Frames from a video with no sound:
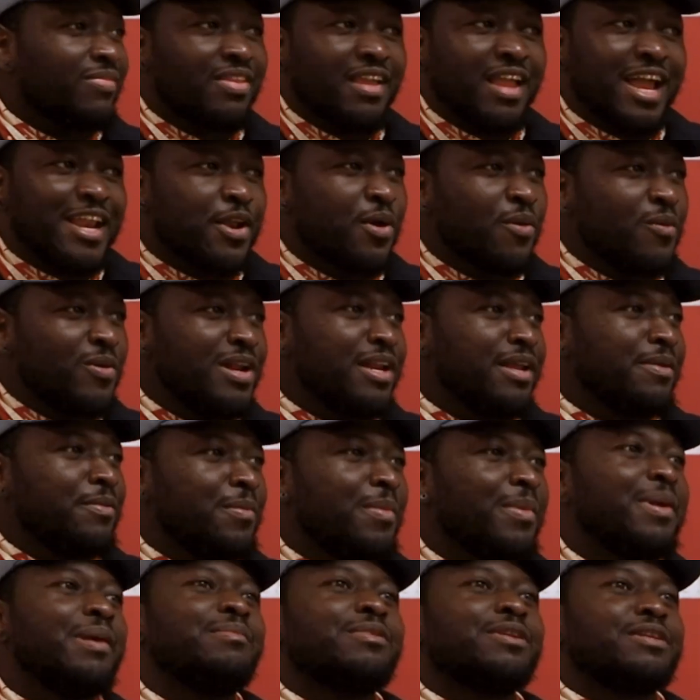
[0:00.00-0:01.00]
I don't really
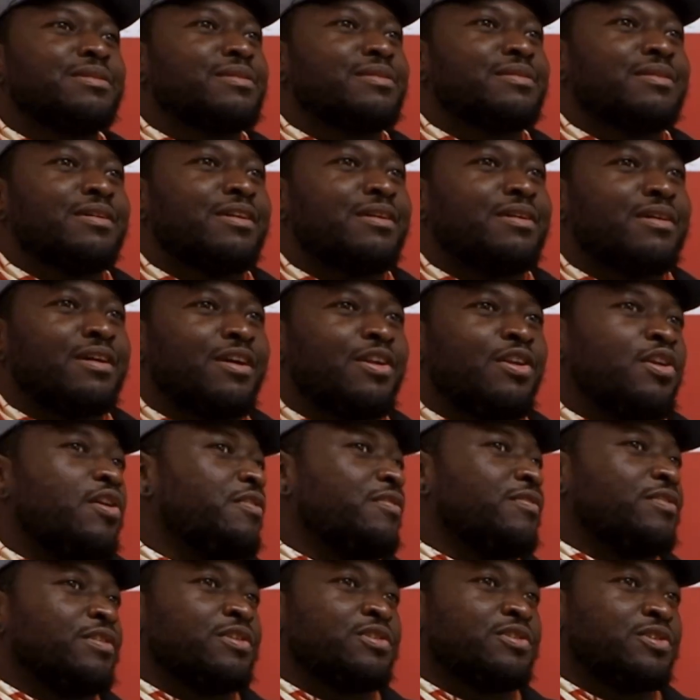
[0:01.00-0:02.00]
remember a lot
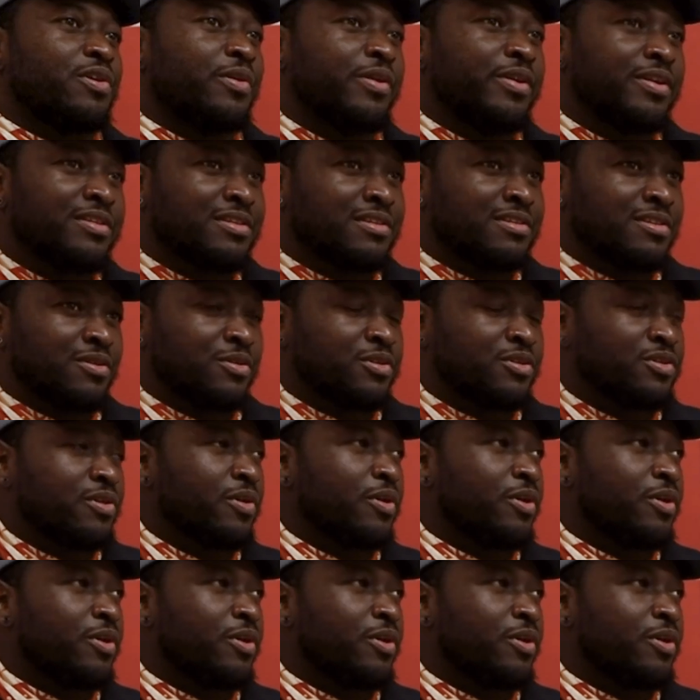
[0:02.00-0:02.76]
of the stories because I was so